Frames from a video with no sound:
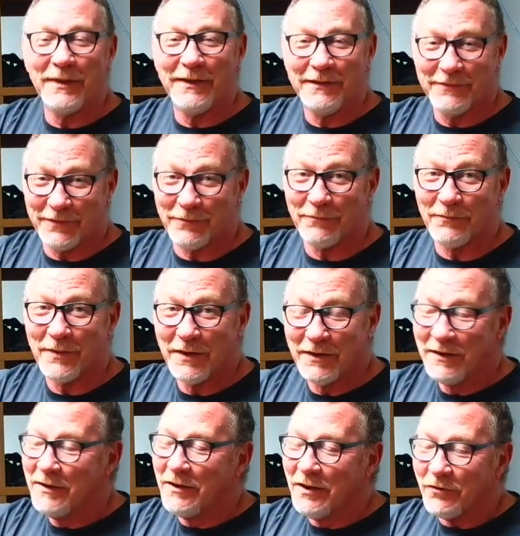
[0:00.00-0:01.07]
some
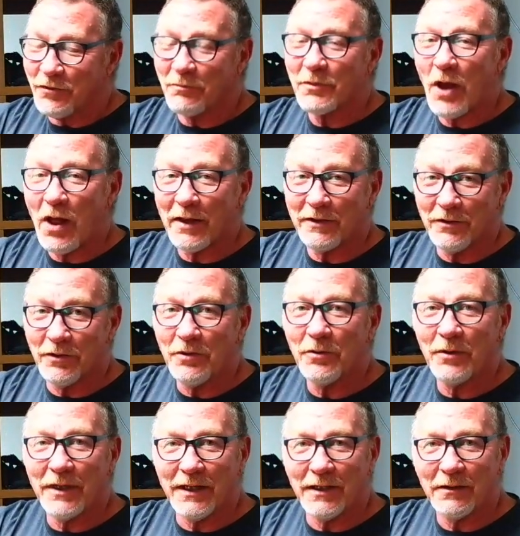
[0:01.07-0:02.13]

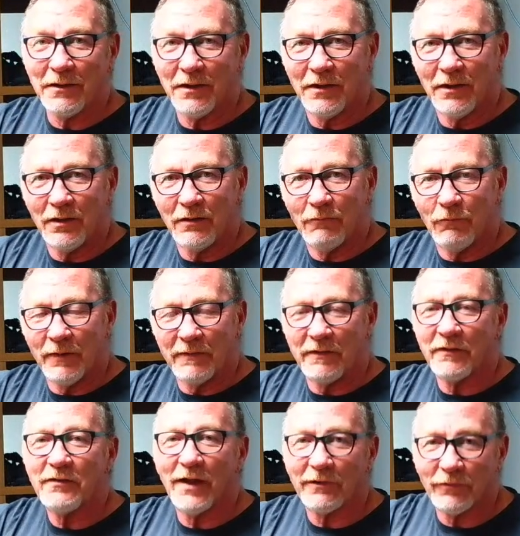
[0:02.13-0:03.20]
continuity with the
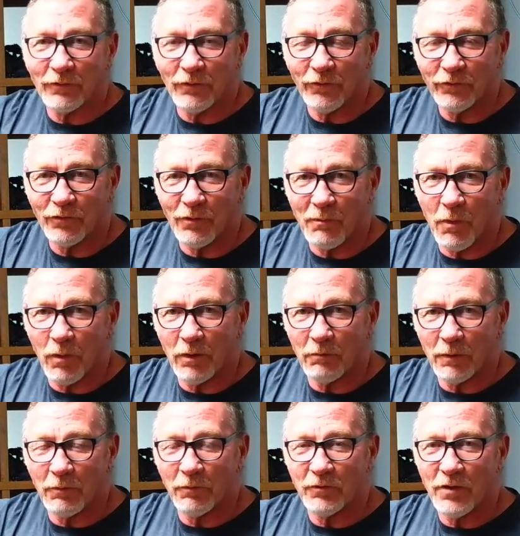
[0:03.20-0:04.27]
technical support
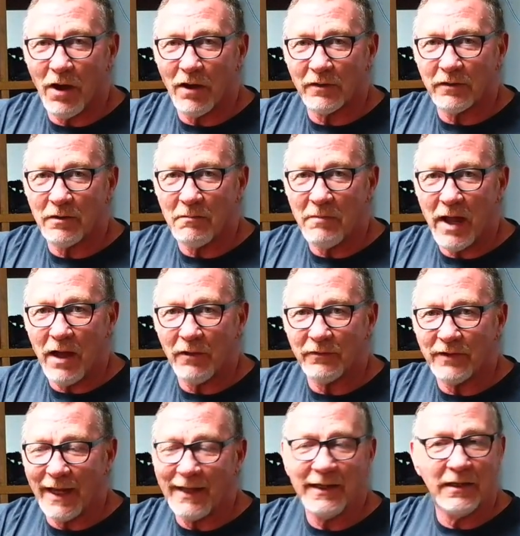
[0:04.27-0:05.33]
when we're talking about
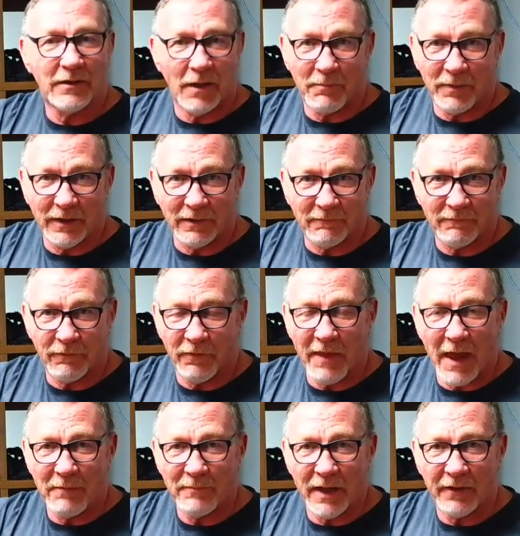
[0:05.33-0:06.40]
any company, for
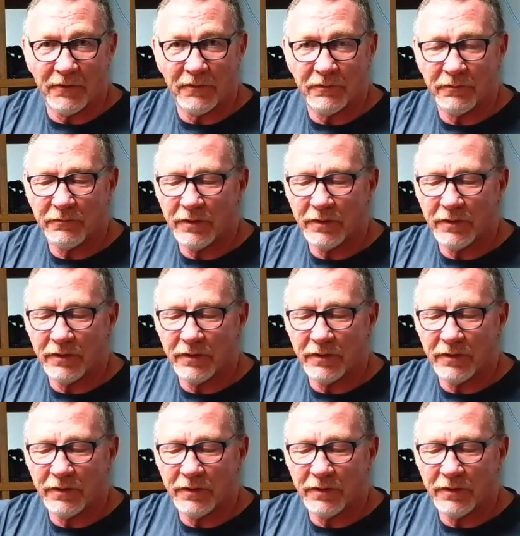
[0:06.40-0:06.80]
that matter.